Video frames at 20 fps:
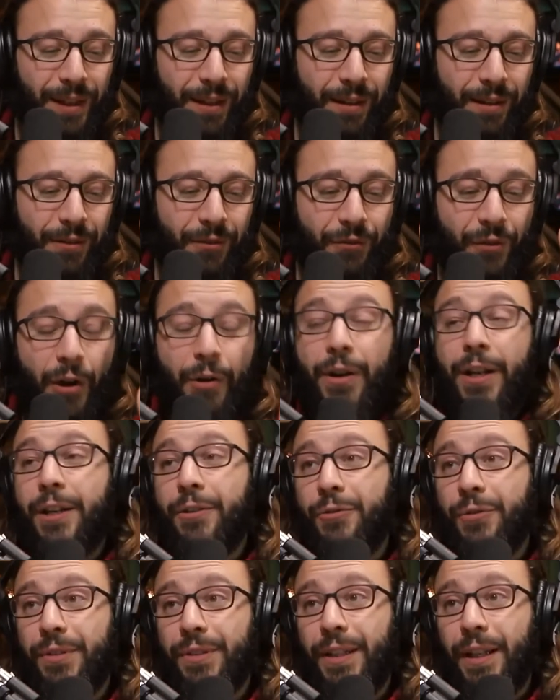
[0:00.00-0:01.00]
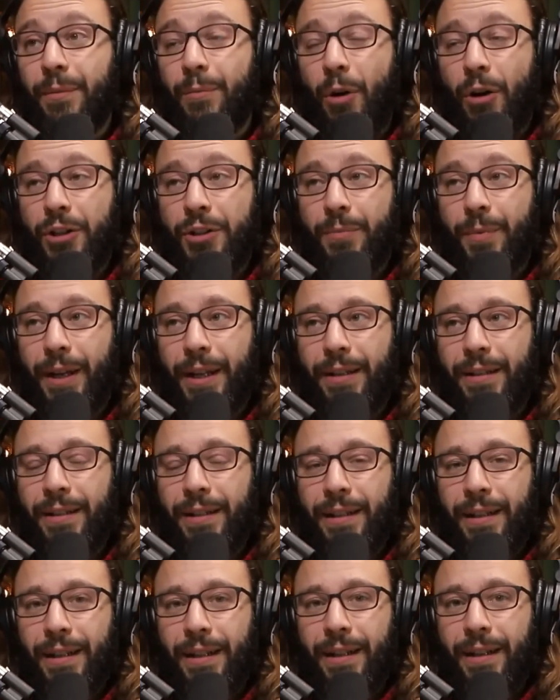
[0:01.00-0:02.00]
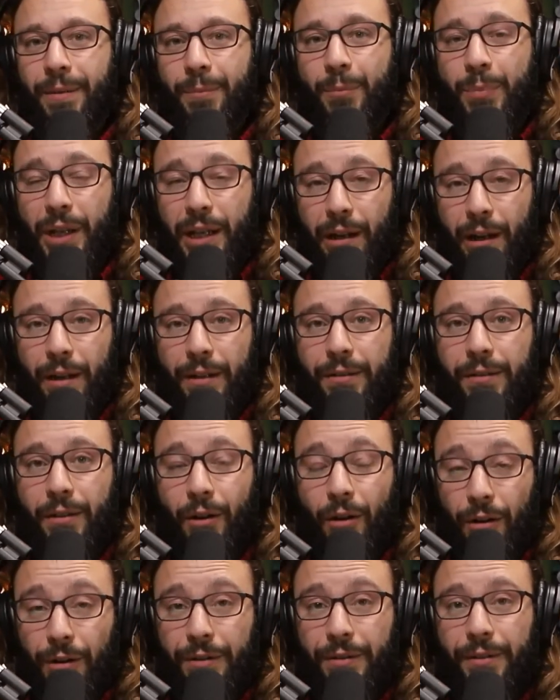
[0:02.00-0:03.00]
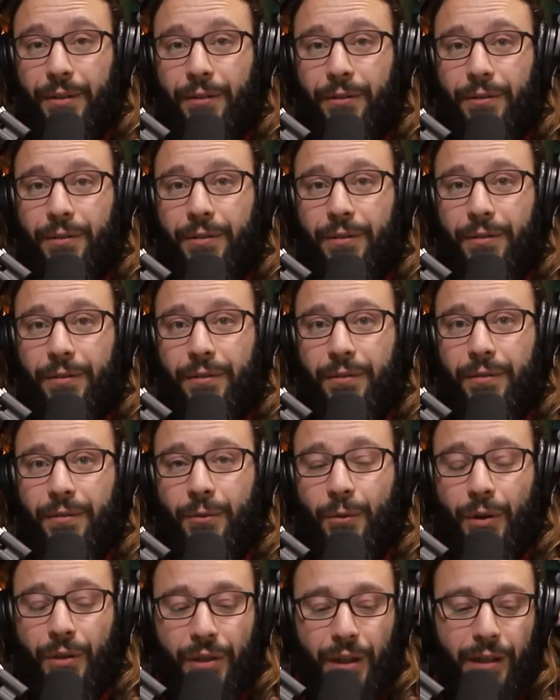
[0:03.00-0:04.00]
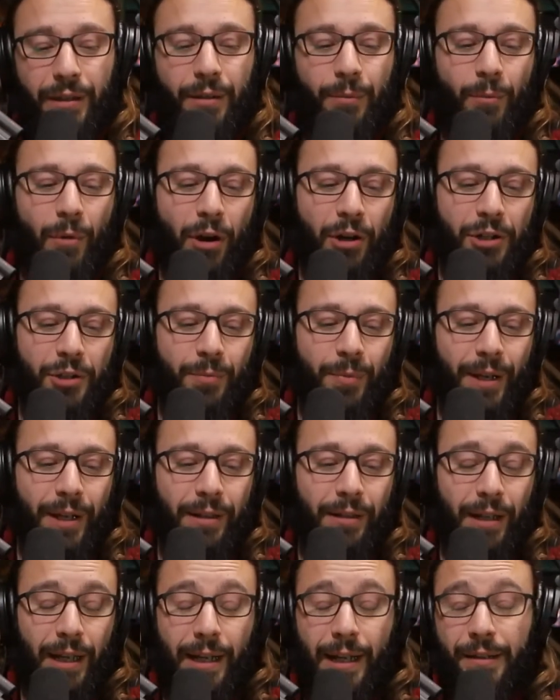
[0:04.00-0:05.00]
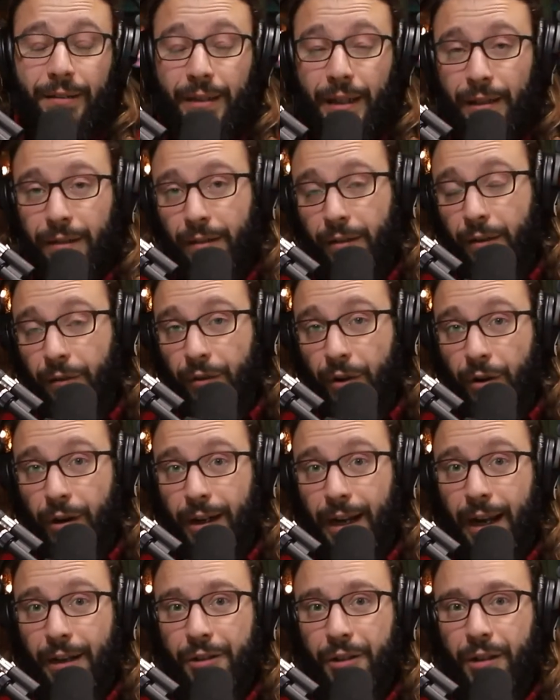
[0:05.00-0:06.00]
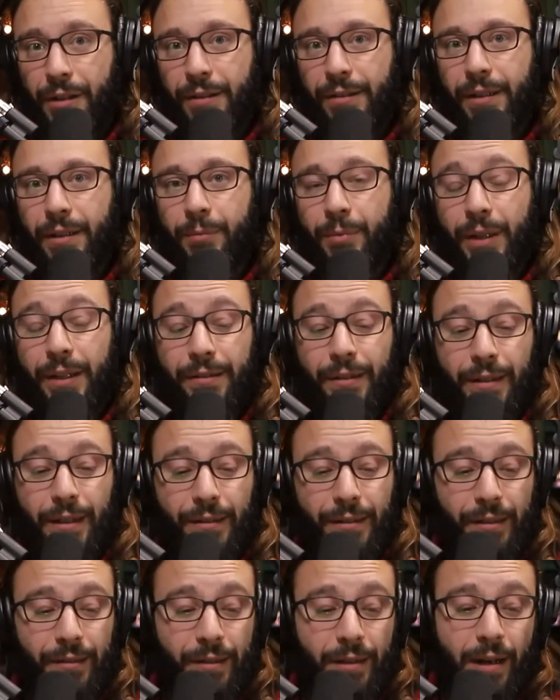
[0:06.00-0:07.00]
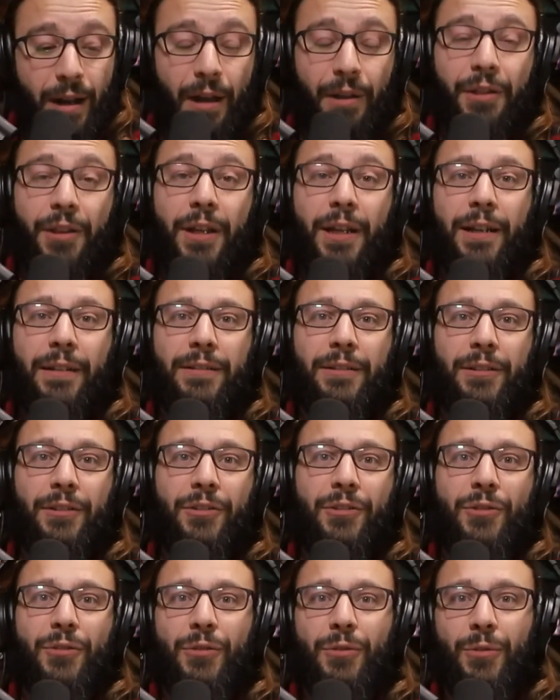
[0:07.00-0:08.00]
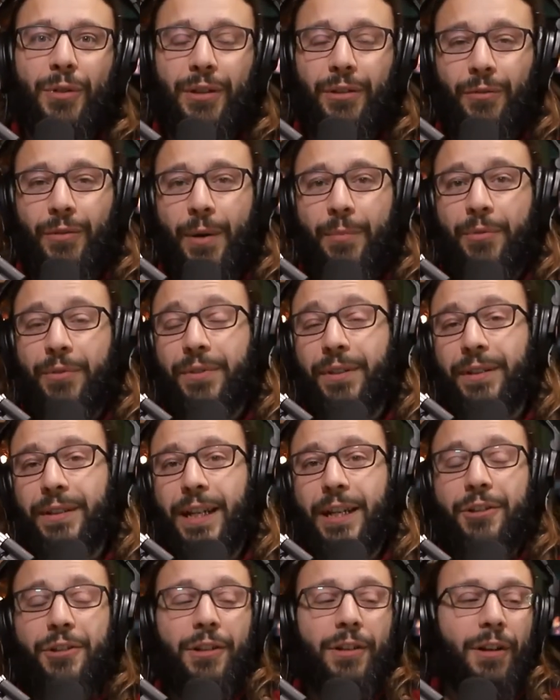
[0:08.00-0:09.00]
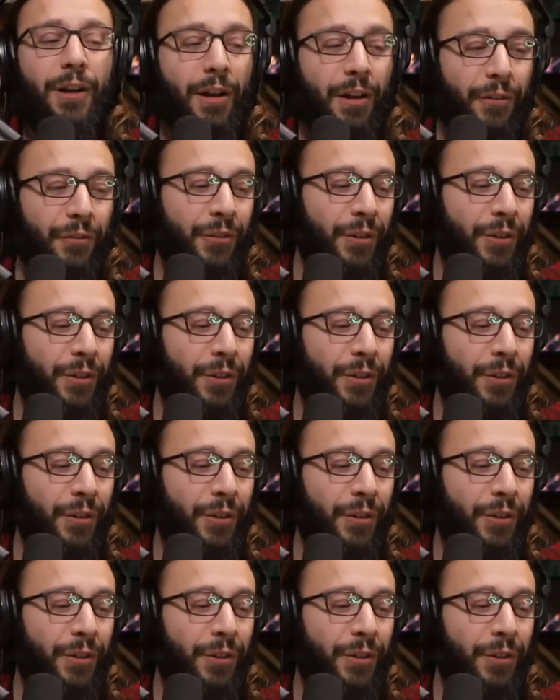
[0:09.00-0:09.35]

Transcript: very interesting mosh pit, because also within the mosh pit, like I said, it's in a very nationalistic place. And this has nothing to do with the representation of